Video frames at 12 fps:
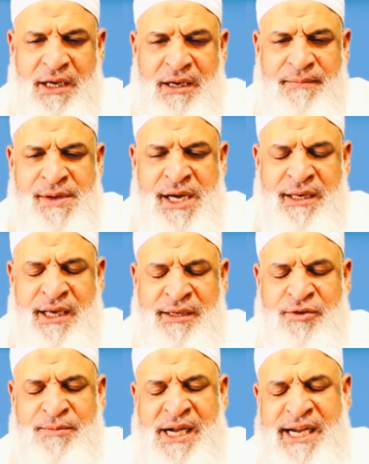May Allah
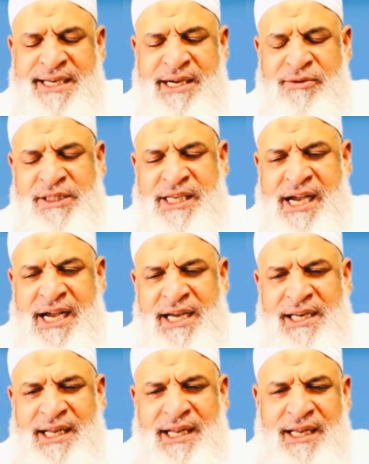subhanahu wa
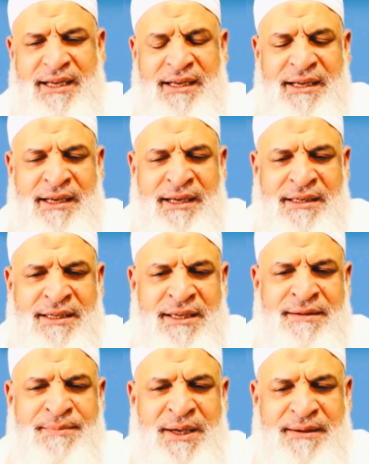ta'ala
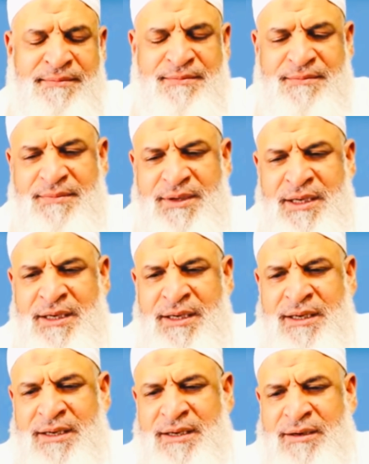keep him
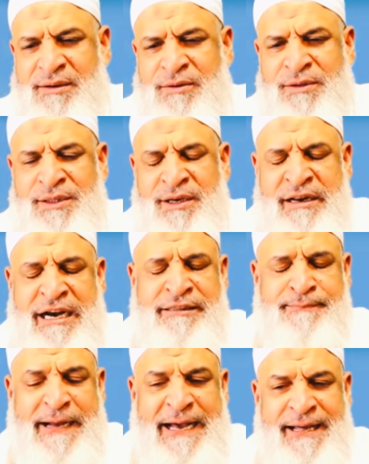on the
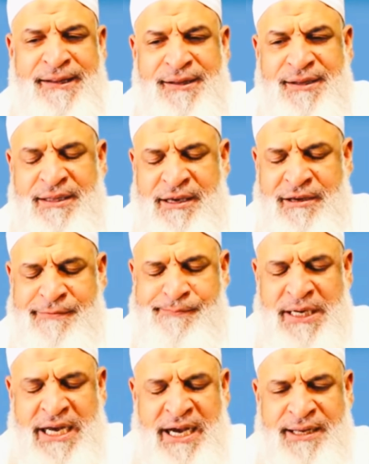right path, Ya Rabb
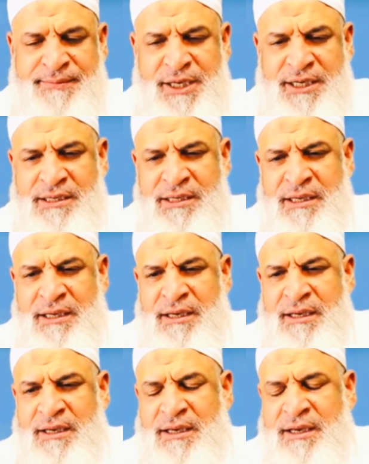al-Alameen.
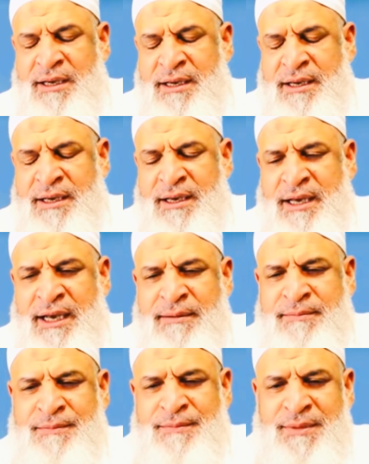
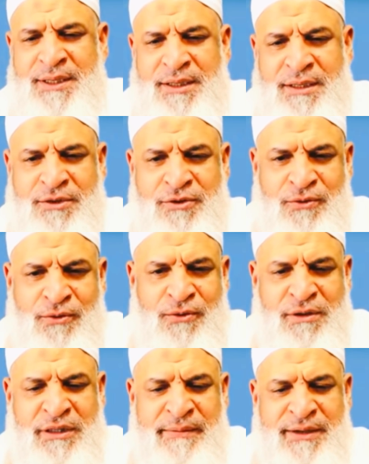I'm
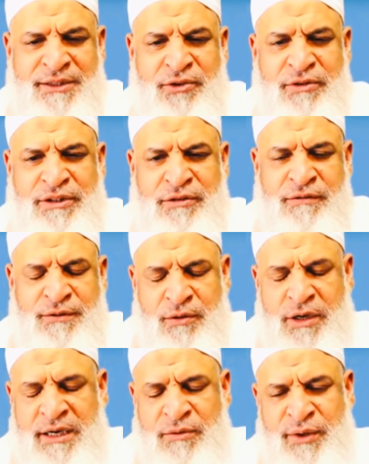sure the majority of
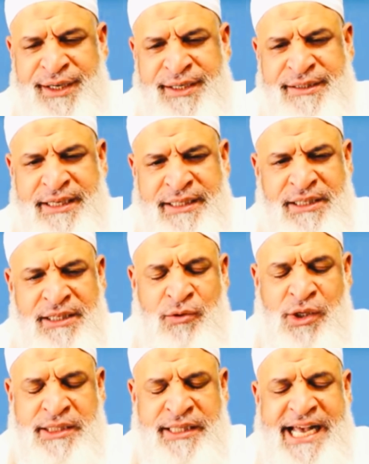you are aware that he
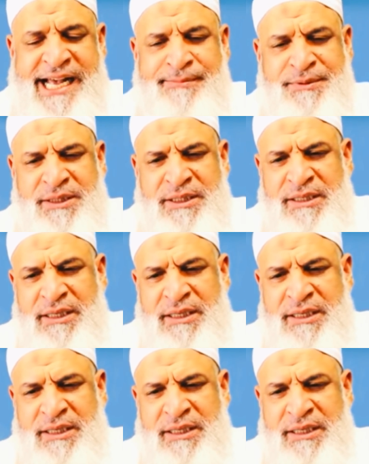was stabbed